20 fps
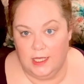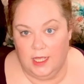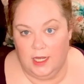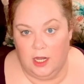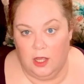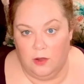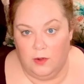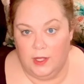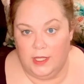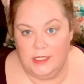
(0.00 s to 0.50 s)
you
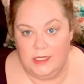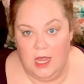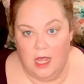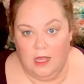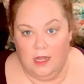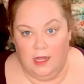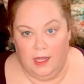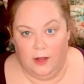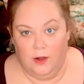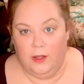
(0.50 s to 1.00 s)
know, it's
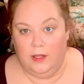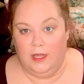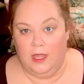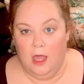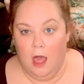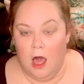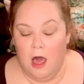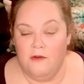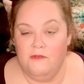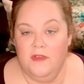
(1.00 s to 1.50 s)
not
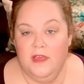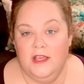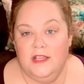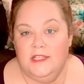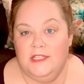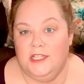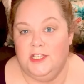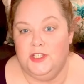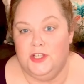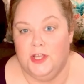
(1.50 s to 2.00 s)
glaringly
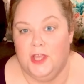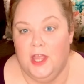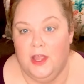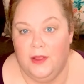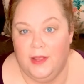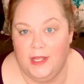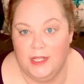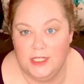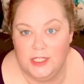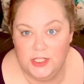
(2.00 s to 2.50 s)
obvious that you're
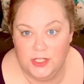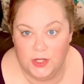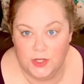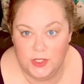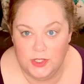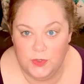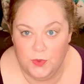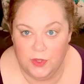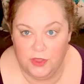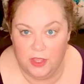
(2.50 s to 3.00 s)
carrying
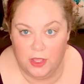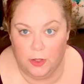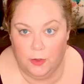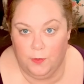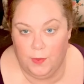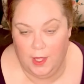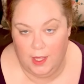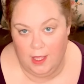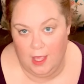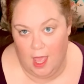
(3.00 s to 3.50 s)
stones with you,
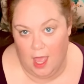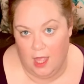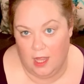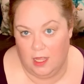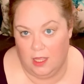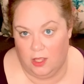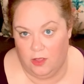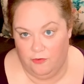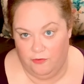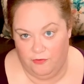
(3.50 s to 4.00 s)
but
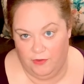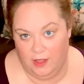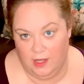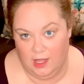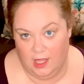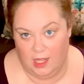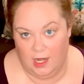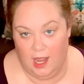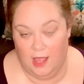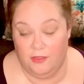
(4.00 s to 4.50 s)
yet you
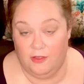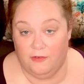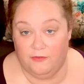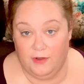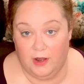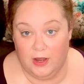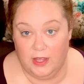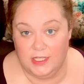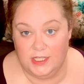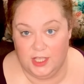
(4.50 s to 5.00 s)
feel it, and they're
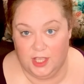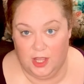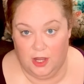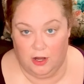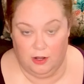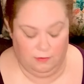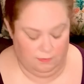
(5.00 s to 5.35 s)
very secure.